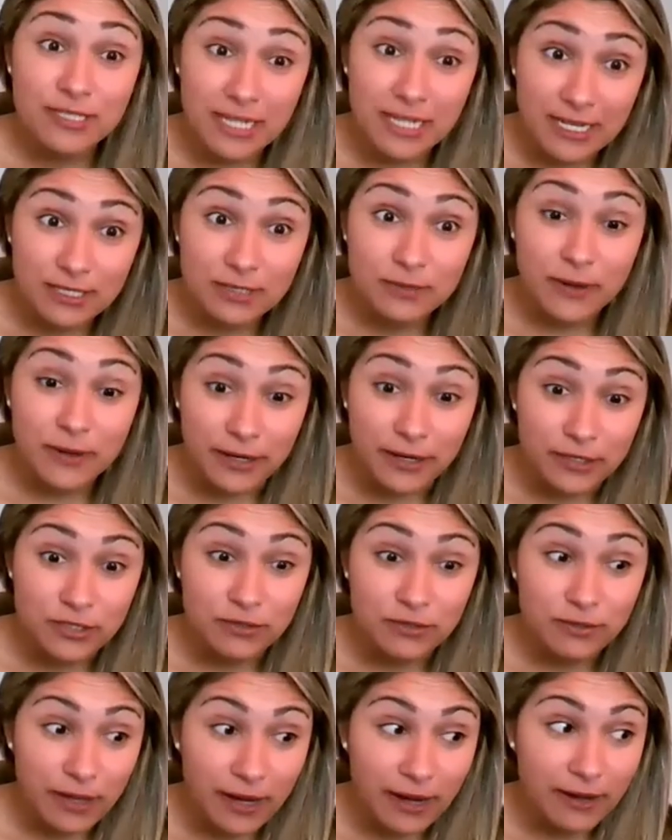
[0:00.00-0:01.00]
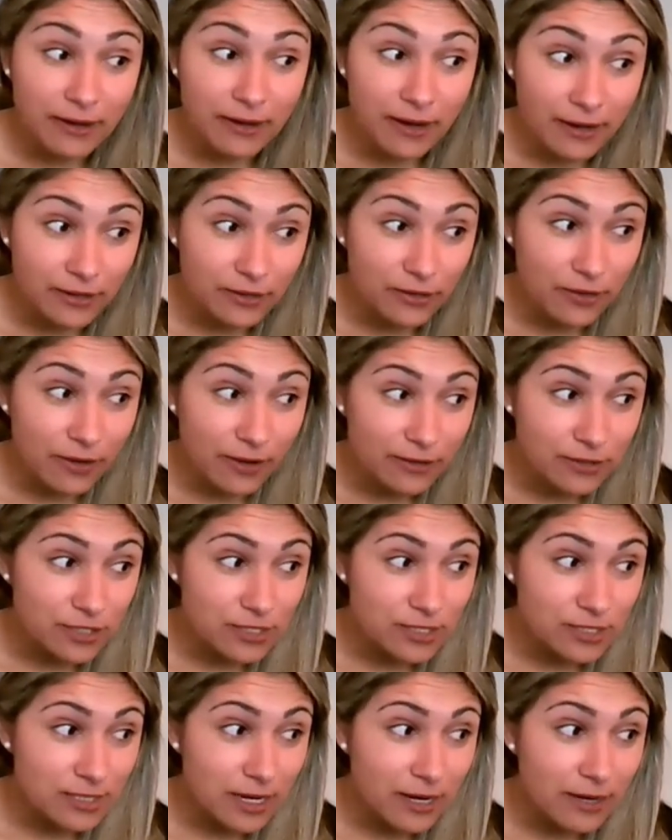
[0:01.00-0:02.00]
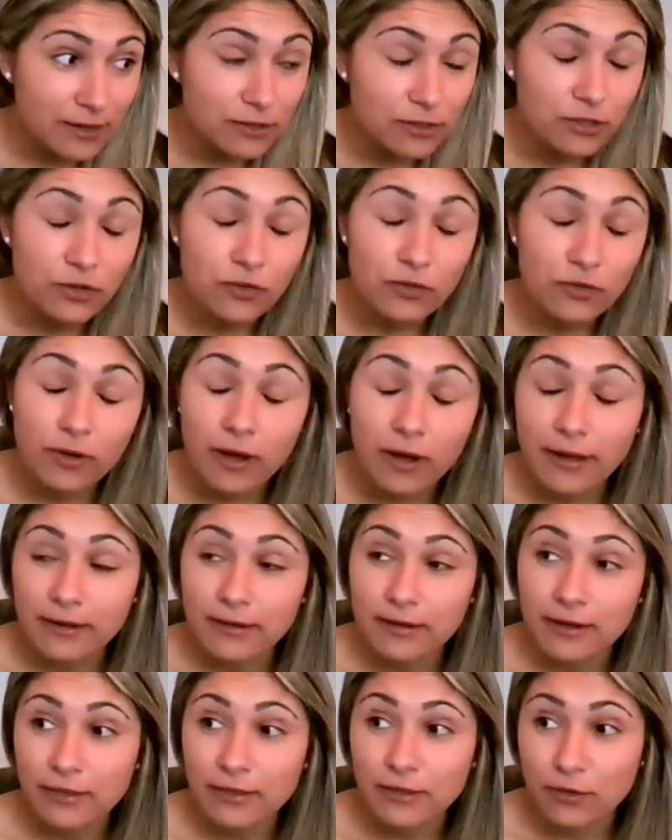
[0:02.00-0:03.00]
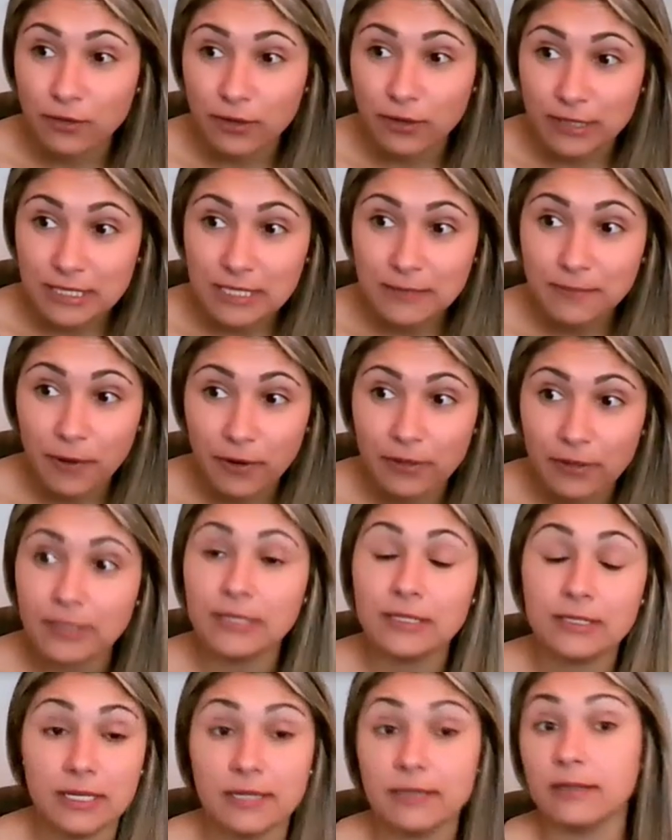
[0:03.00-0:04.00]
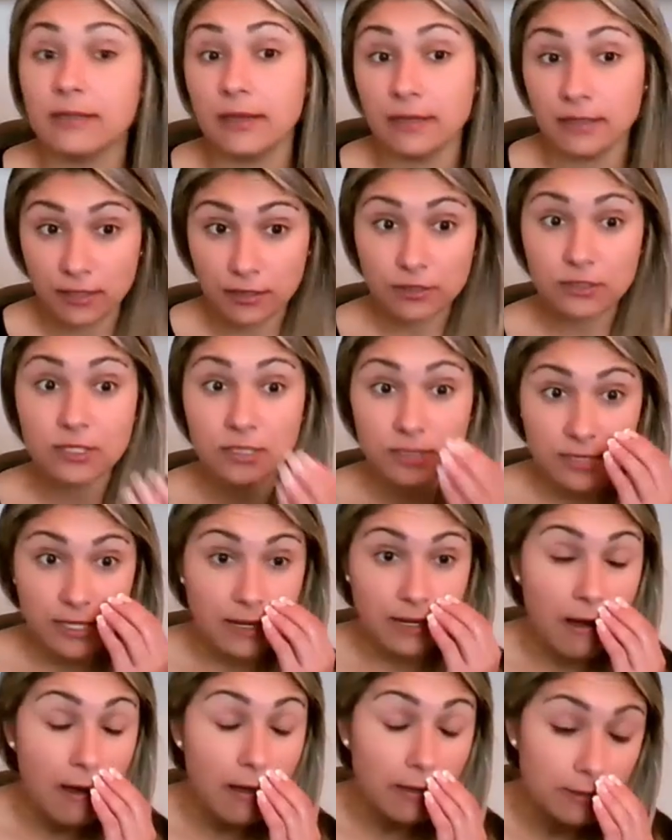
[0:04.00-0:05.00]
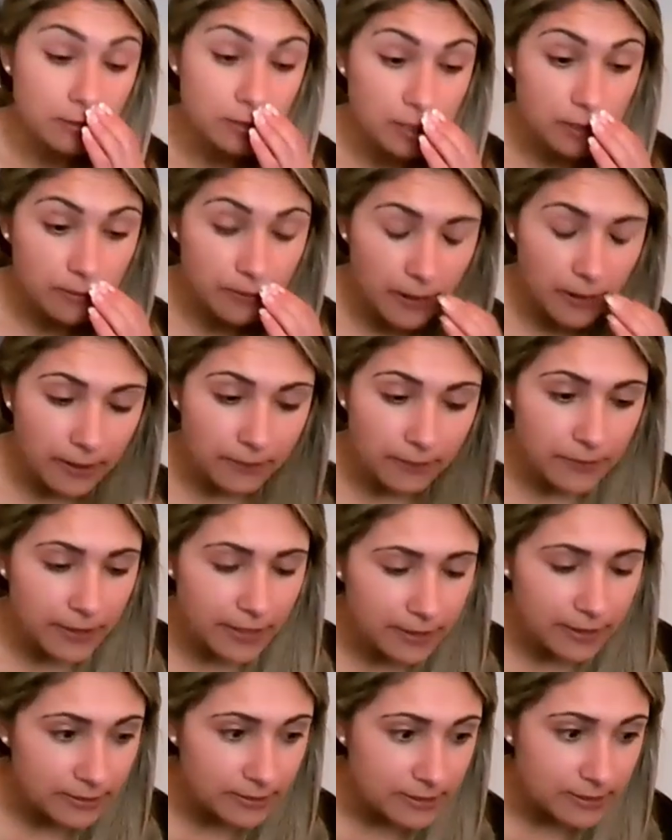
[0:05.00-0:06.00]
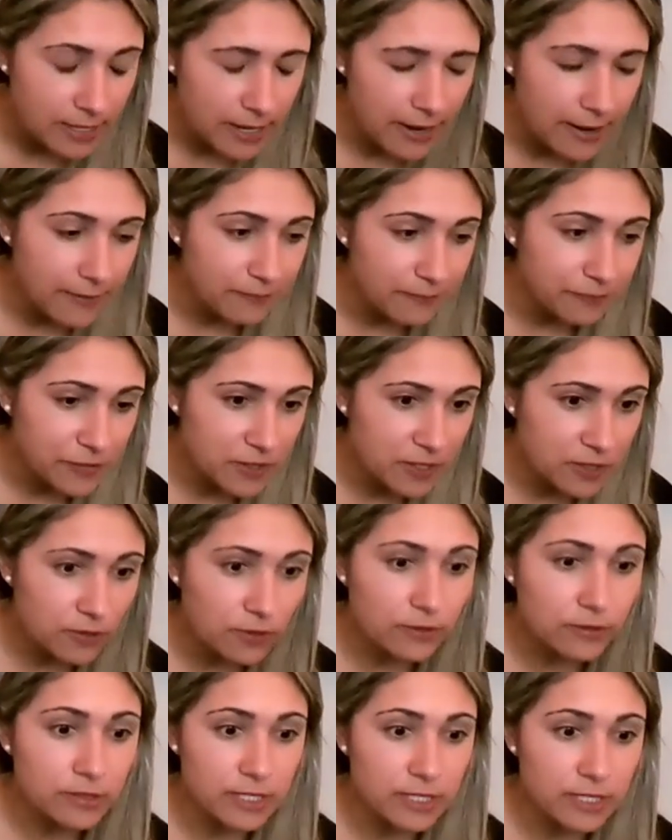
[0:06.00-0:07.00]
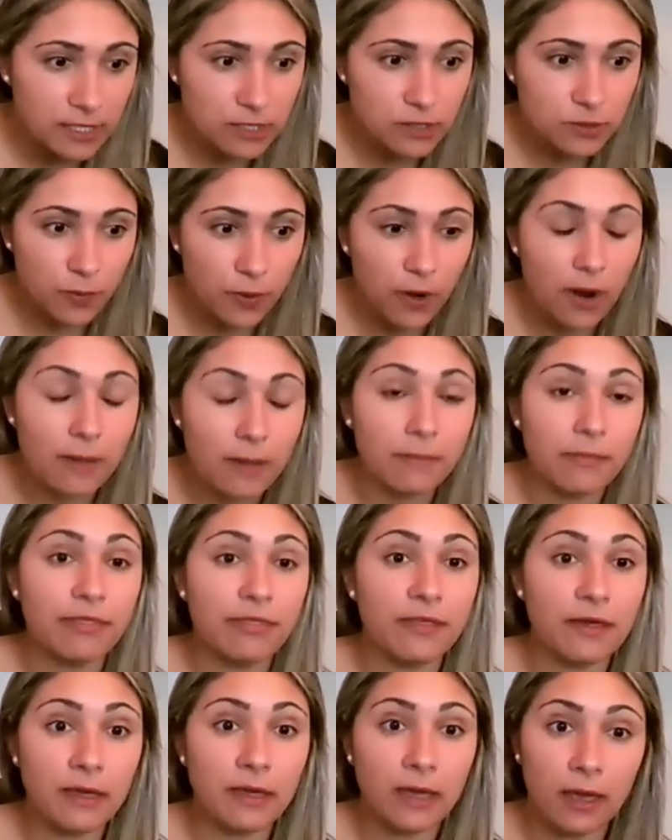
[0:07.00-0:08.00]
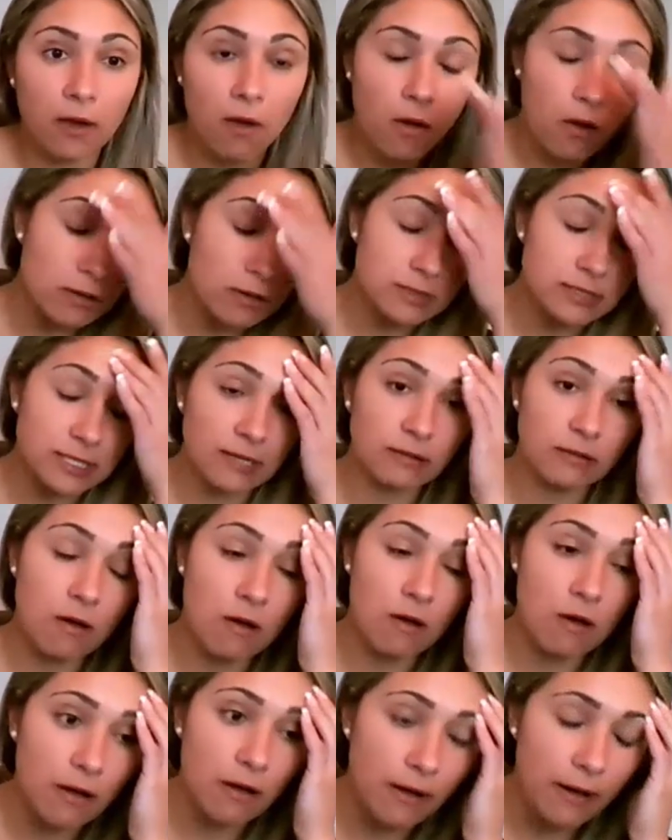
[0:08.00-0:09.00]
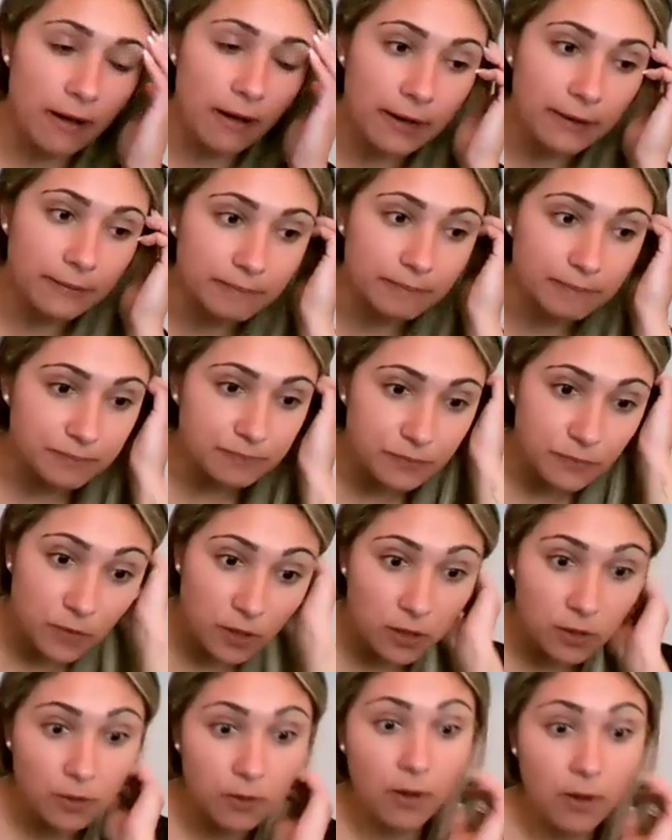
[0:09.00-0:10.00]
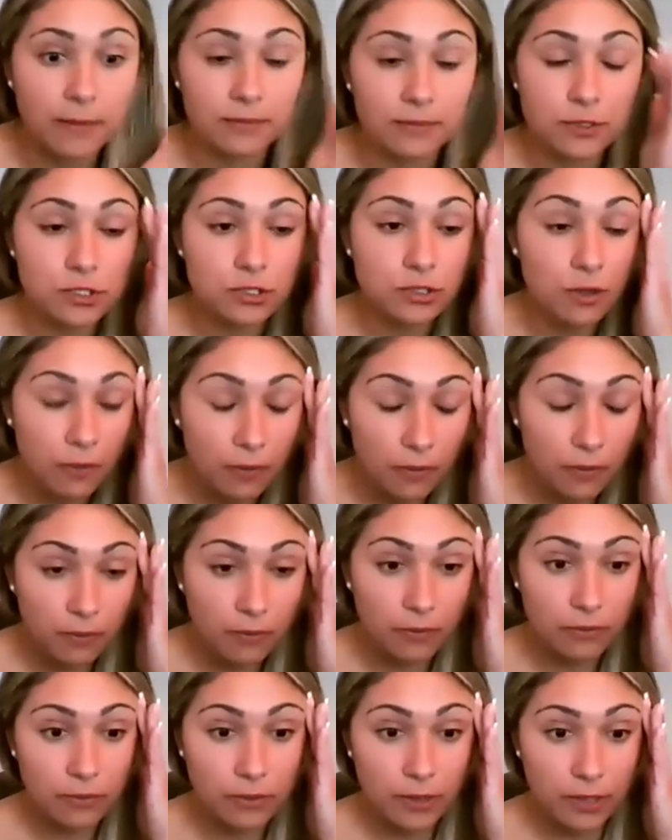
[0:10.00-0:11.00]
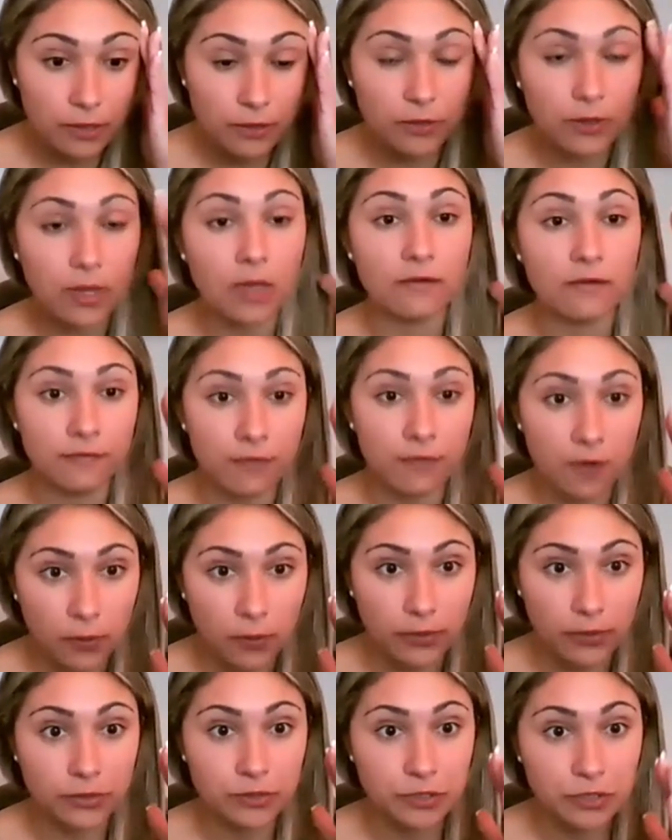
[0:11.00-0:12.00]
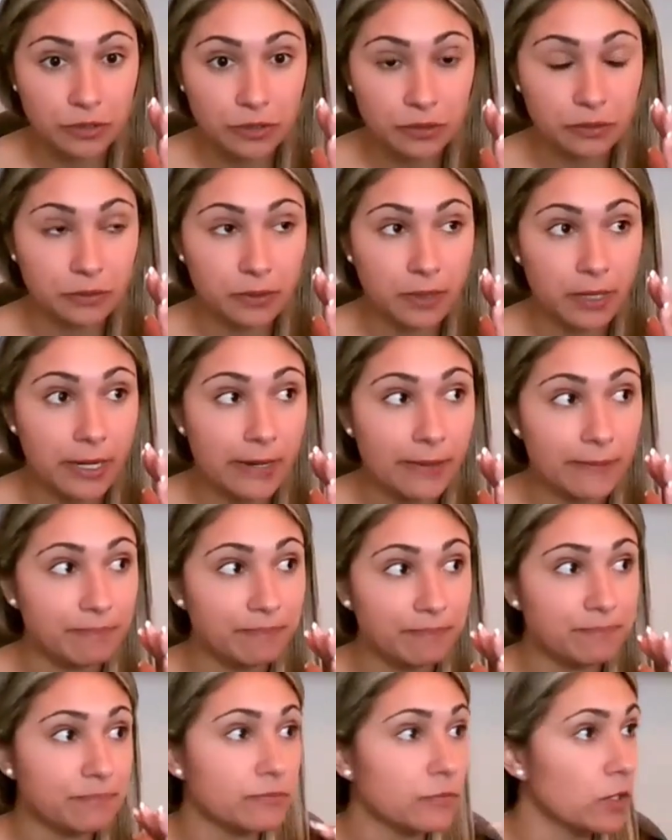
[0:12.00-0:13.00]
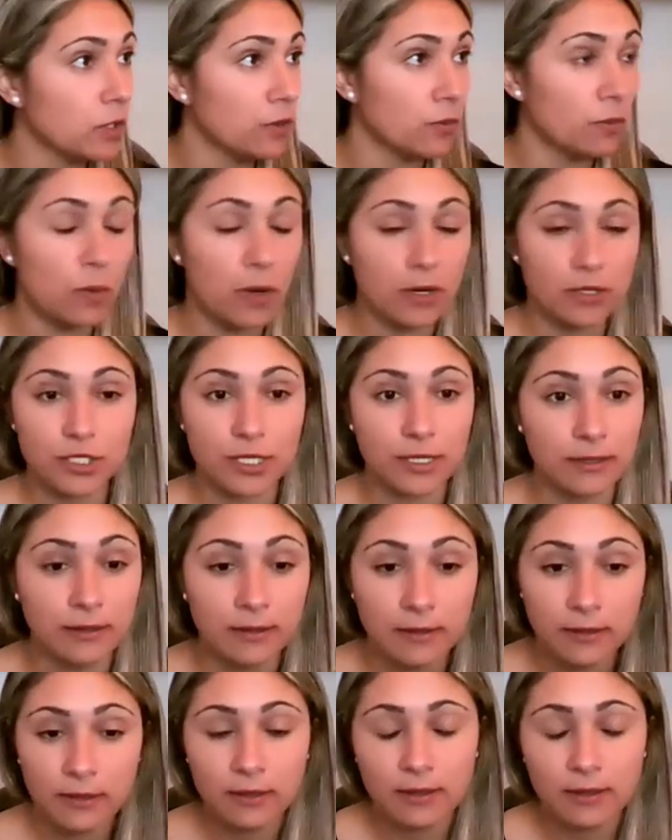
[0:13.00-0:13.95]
are days where I do that. I, you know, I just, uh, you know, and the crazy part is, and and here's the psychology, right? Because um, there are days where I'm thinking all day long. Um, you know, I'm so looking forward to, um, you know, watching.